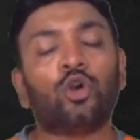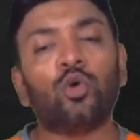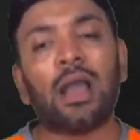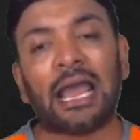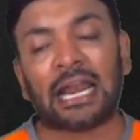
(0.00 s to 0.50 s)

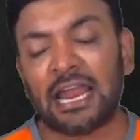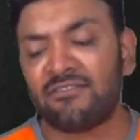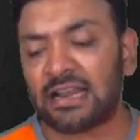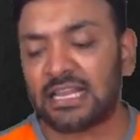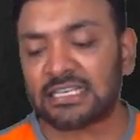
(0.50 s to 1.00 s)
To
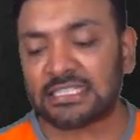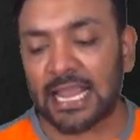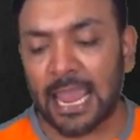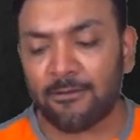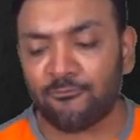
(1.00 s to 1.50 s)
arrive at the
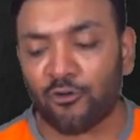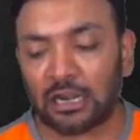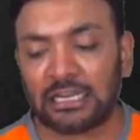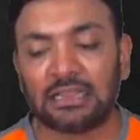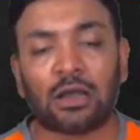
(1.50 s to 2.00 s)
same
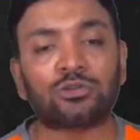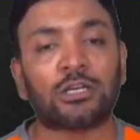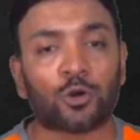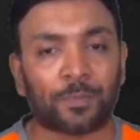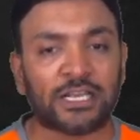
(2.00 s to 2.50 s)

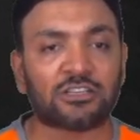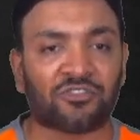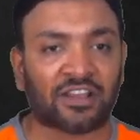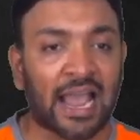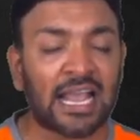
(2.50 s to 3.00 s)
40,000 rupees
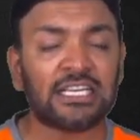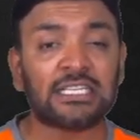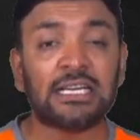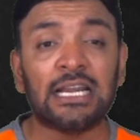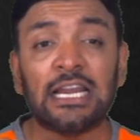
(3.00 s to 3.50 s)
of
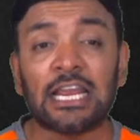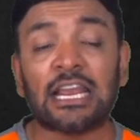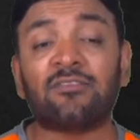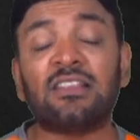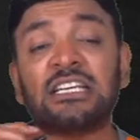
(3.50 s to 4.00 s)
cash,
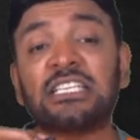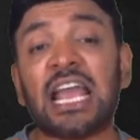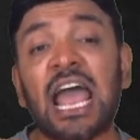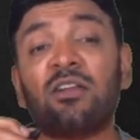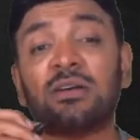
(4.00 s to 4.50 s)
if the
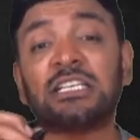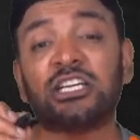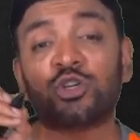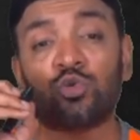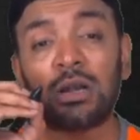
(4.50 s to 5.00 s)
share was
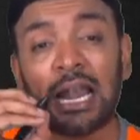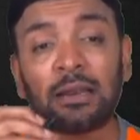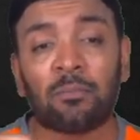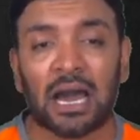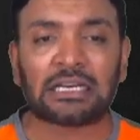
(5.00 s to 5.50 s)
issued
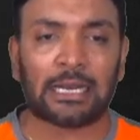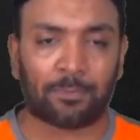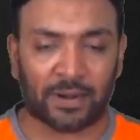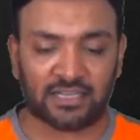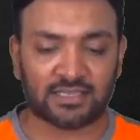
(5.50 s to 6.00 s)
at a
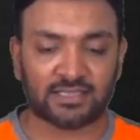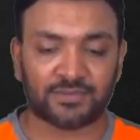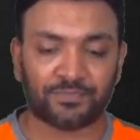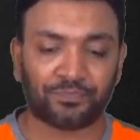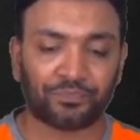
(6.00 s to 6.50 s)
market price,